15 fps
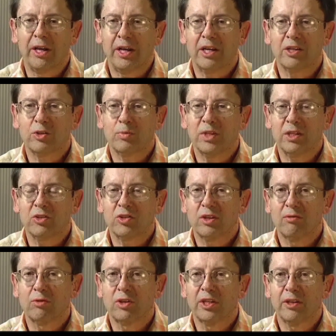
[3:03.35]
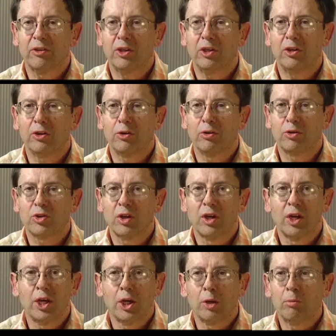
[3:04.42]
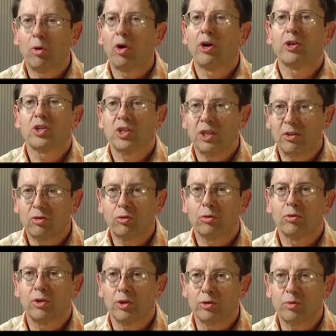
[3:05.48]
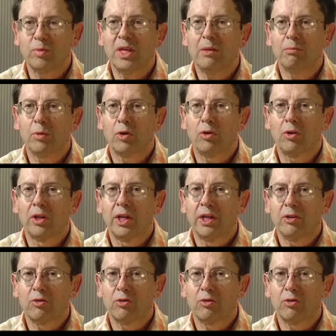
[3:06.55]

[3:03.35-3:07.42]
And I spent several other years parsing through those people,